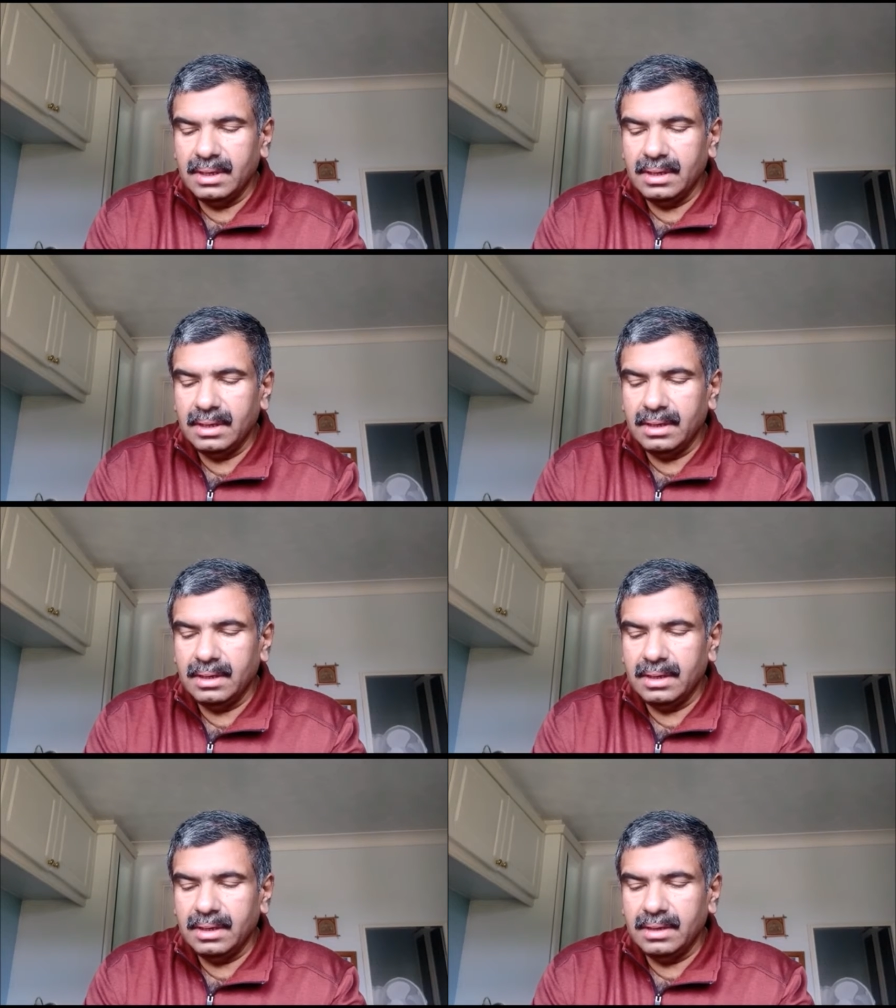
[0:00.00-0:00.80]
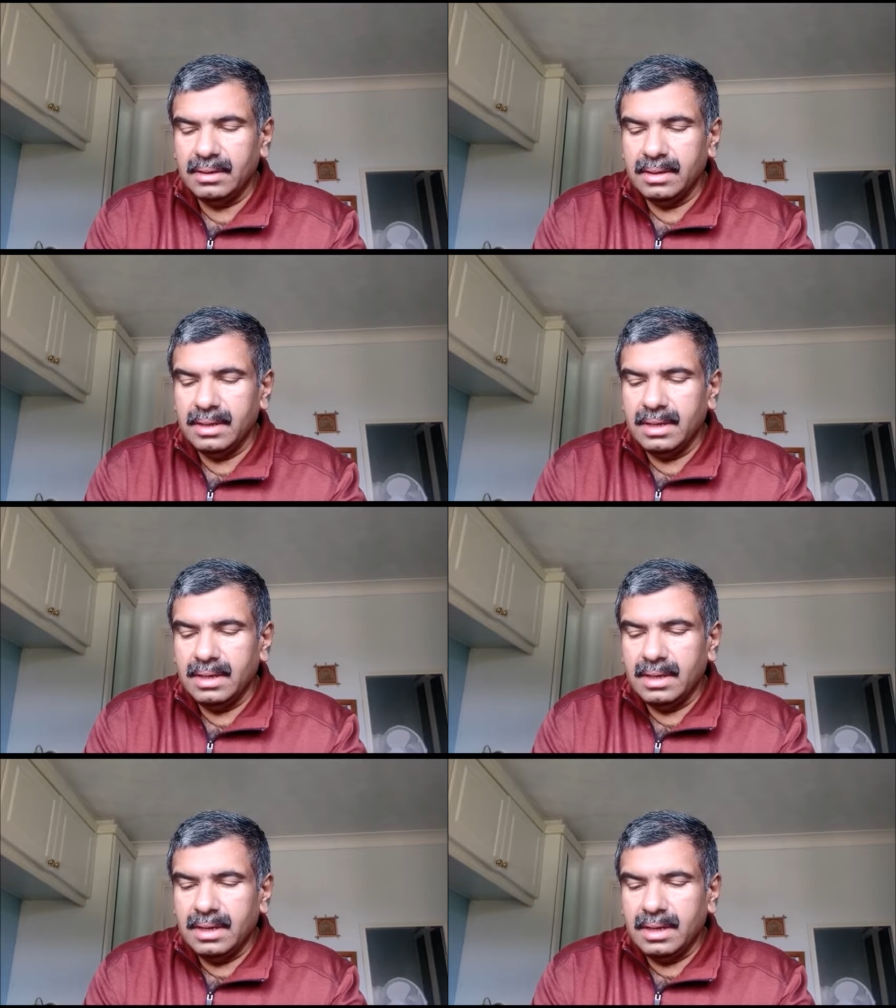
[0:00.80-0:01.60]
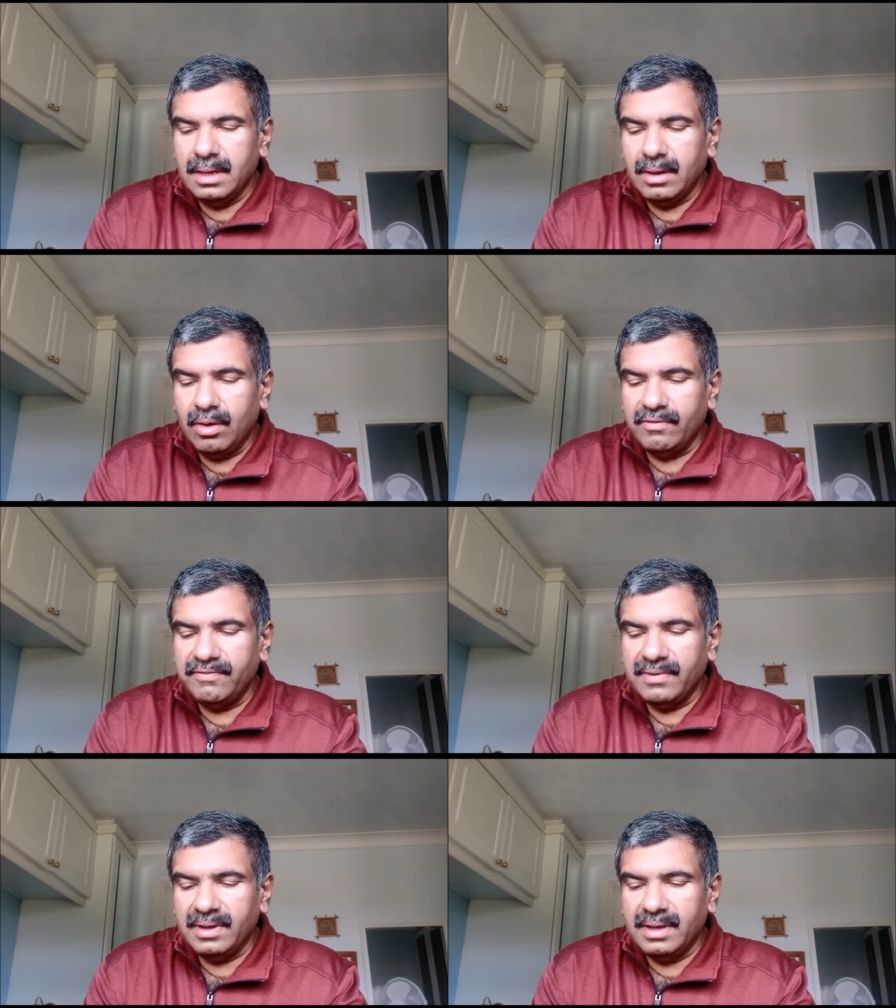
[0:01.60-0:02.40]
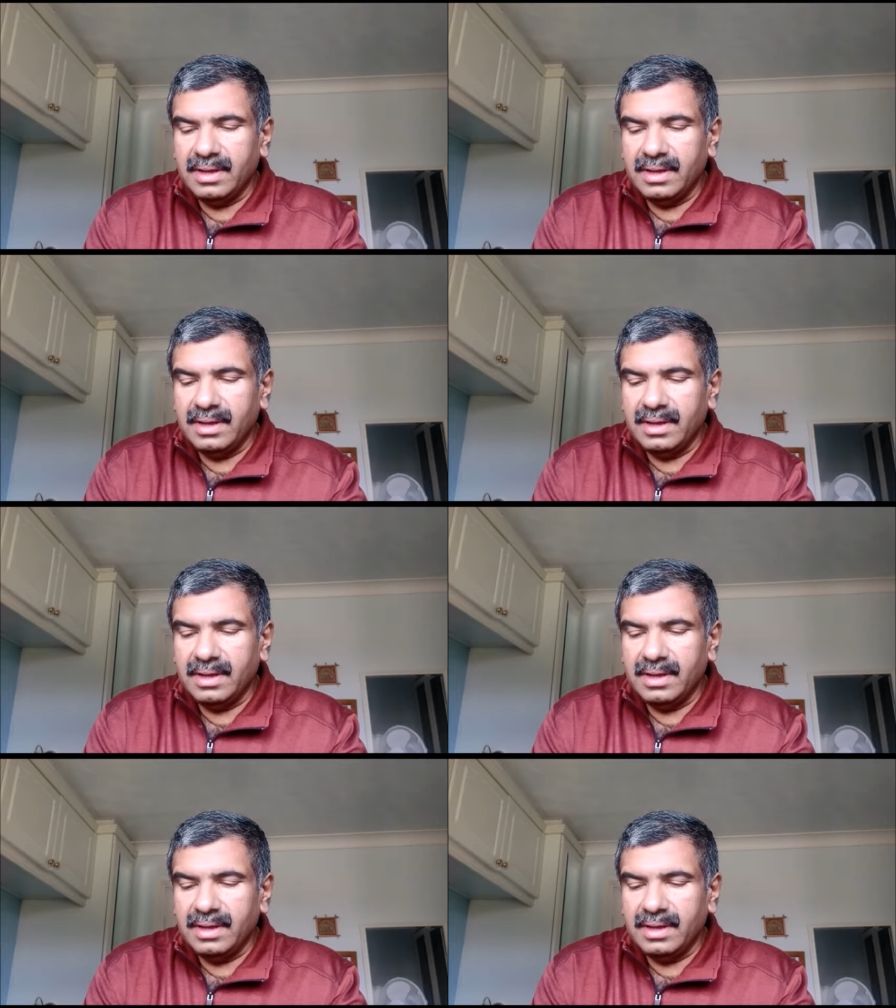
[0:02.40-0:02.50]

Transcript: uh, uh, of